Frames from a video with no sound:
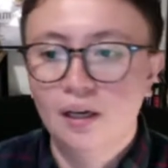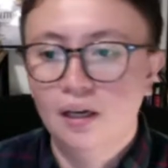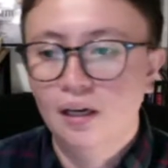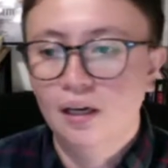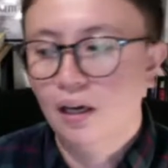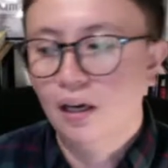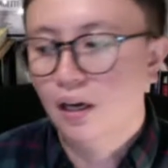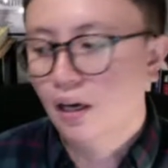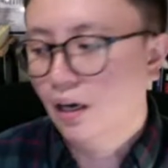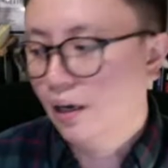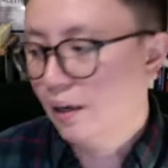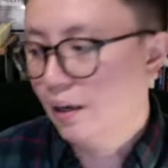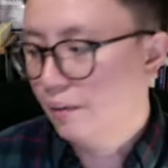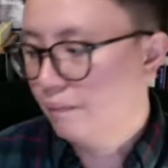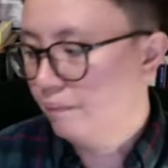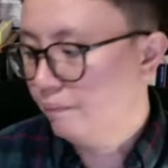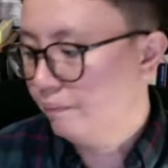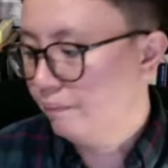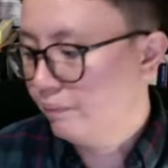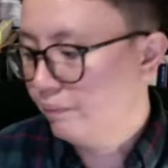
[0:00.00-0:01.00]

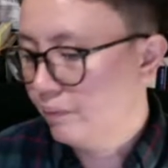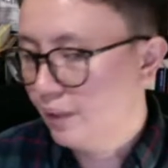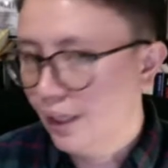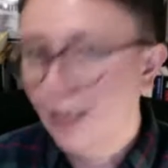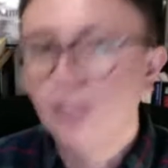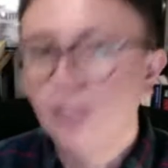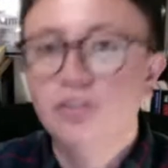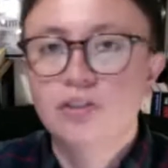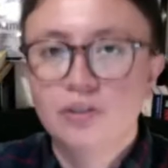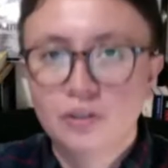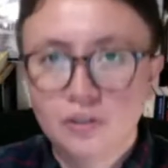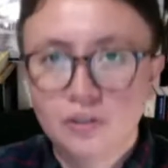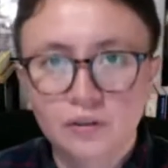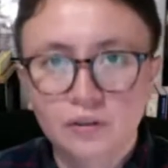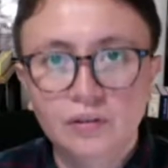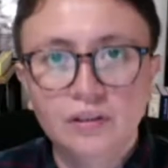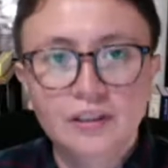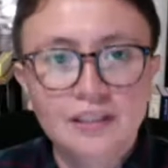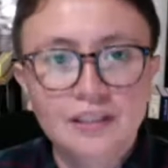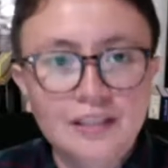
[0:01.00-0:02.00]
And so
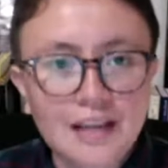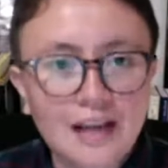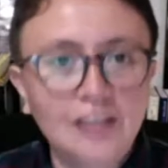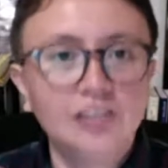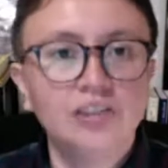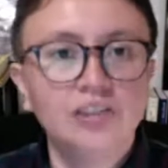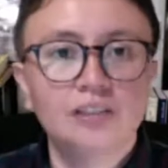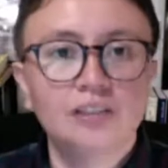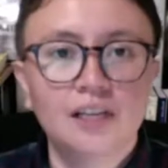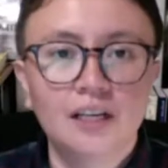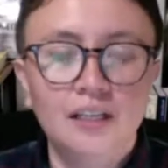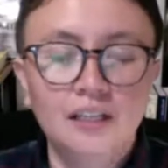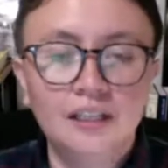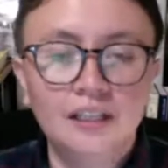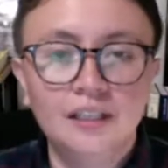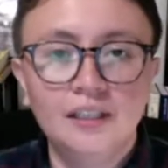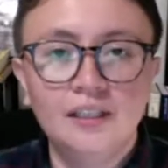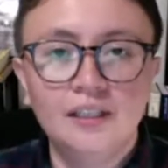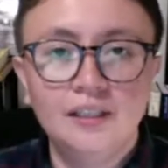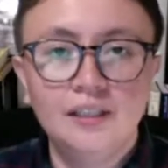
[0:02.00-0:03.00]

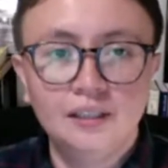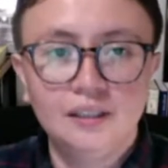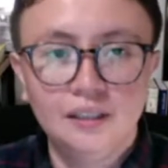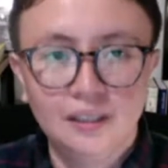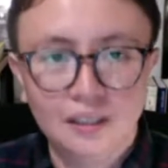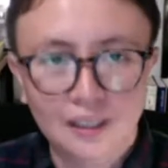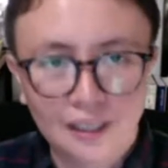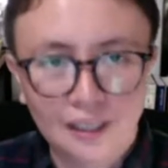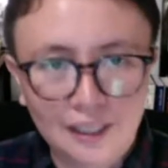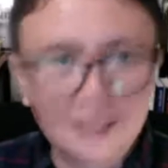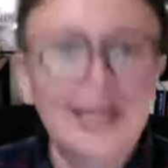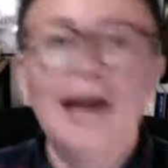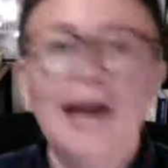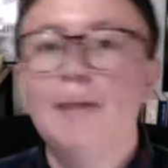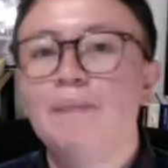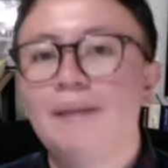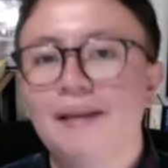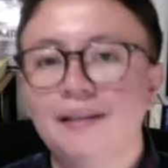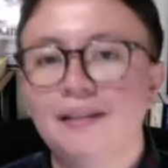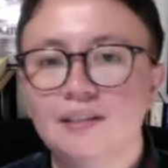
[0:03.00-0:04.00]
naturally, it
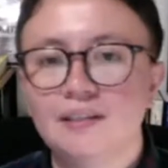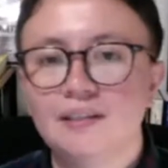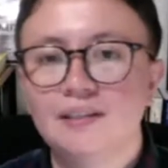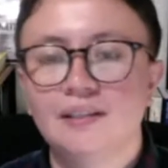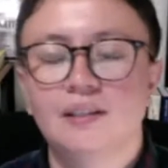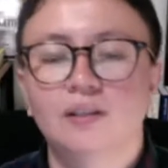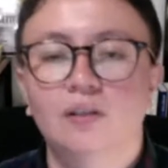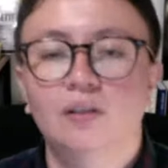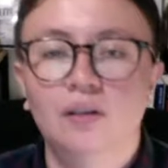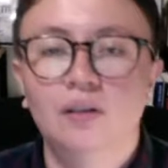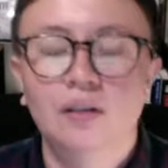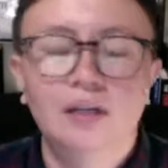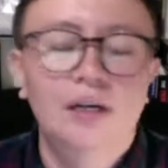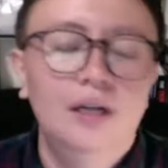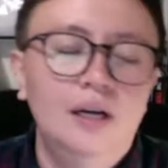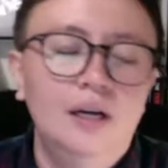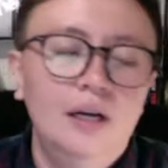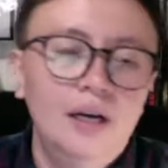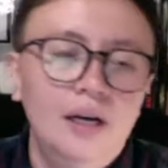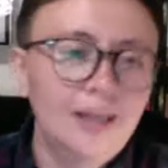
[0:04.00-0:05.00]
happens. No?
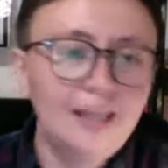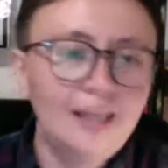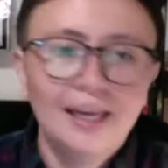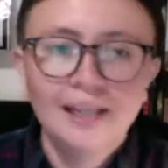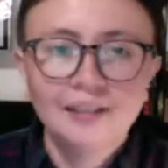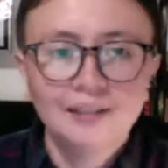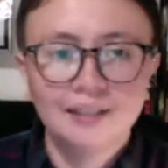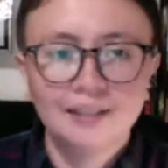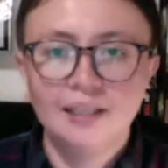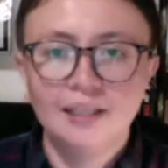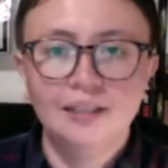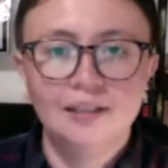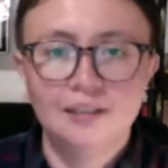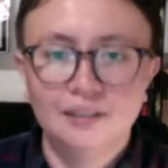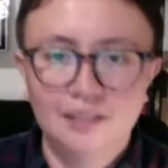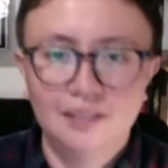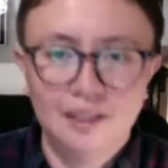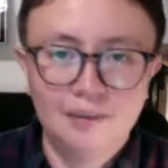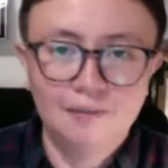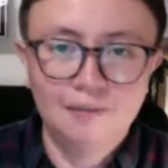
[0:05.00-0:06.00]
I can't say the
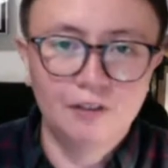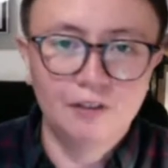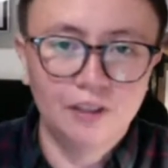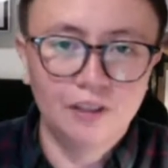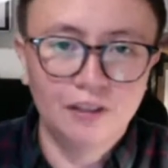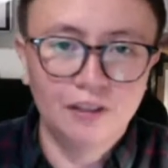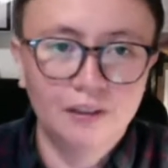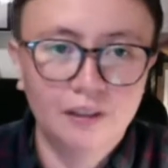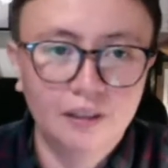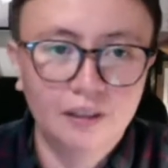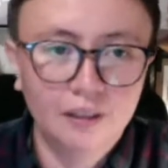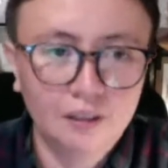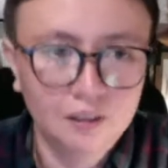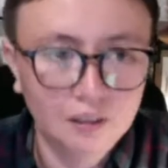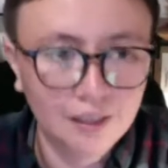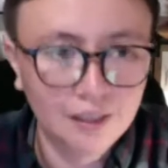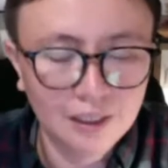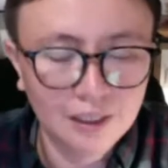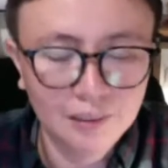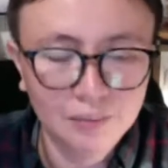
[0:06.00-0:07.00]
same for other
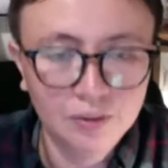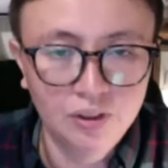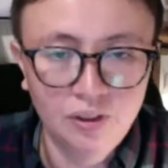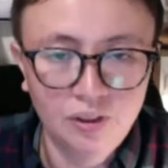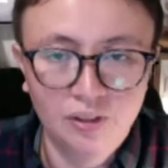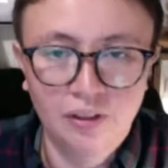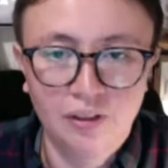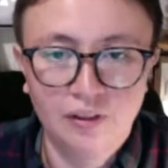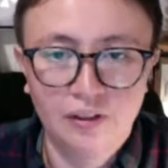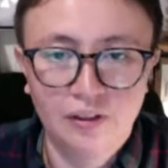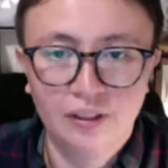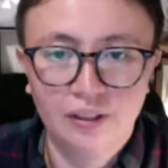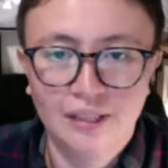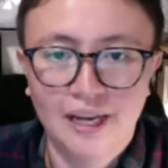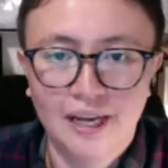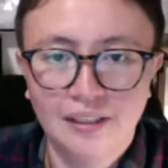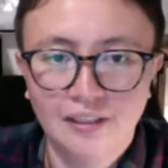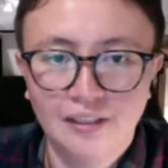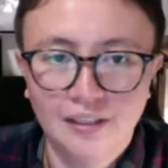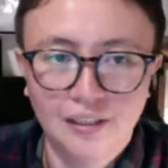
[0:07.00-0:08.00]
teams or other
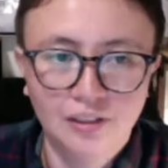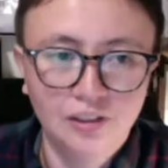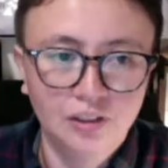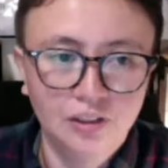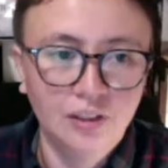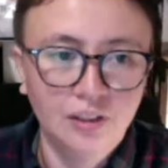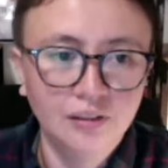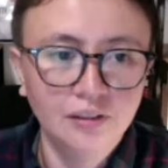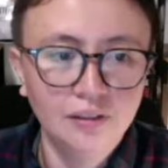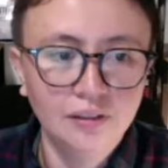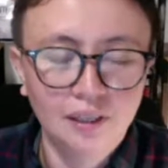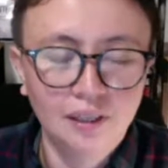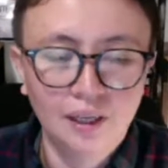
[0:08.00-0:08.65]
organizations,